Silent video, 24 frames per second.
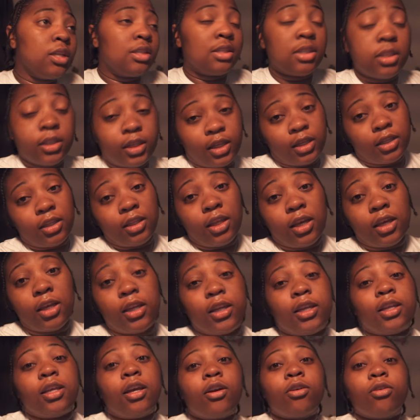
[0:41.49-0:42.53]
Shit like that.
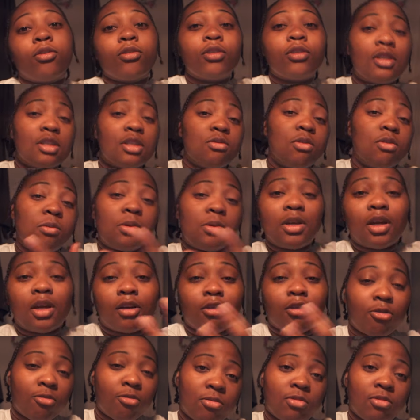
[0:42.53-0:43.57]
And then y'all going to see what we
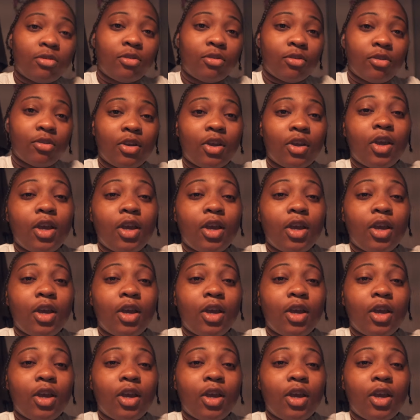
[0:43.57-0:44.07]
got going on.